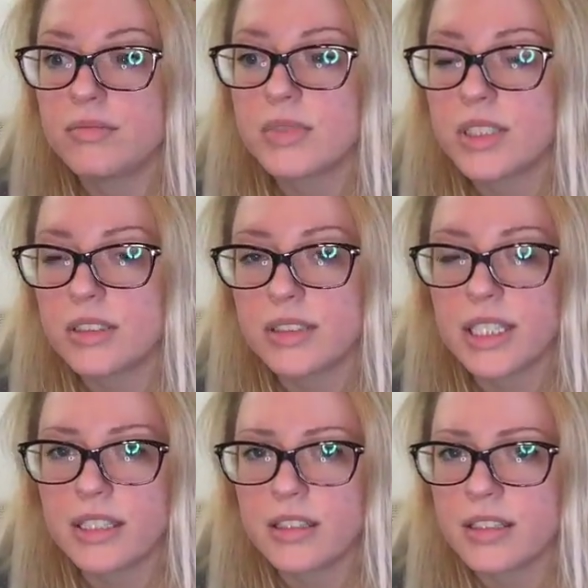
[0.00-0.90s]
because there's
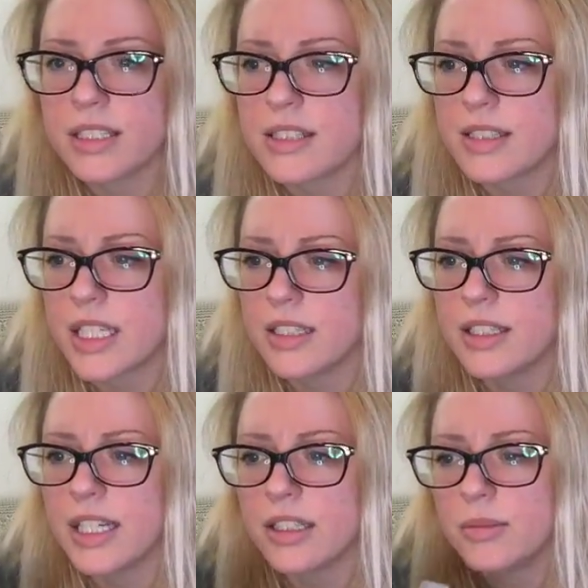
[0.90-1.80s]
like a 10-second
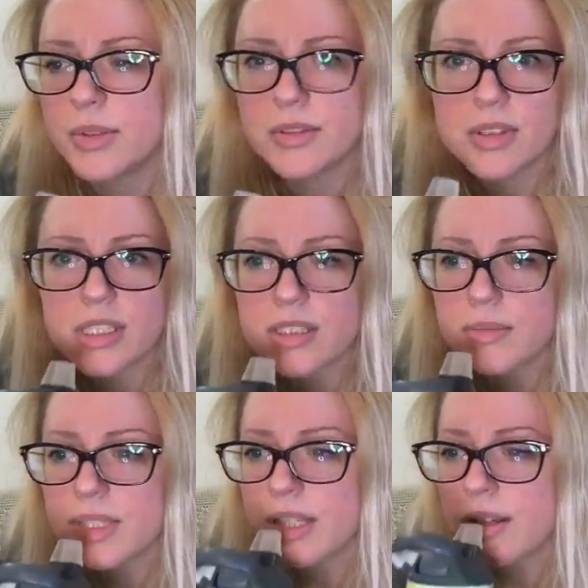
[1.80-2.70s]
lag almost, it
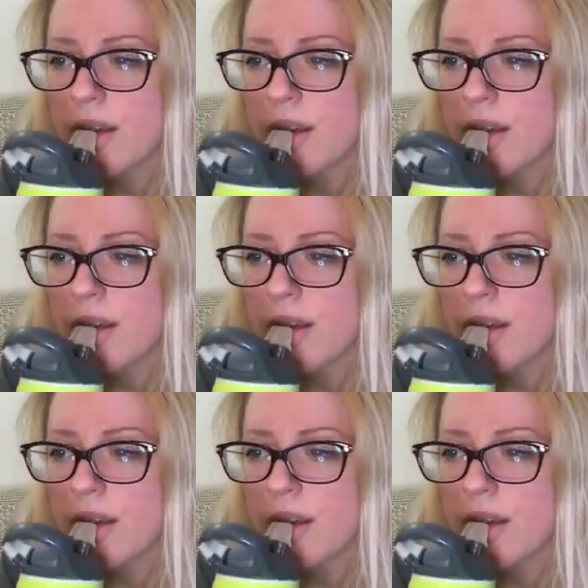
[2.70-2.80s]
seems like.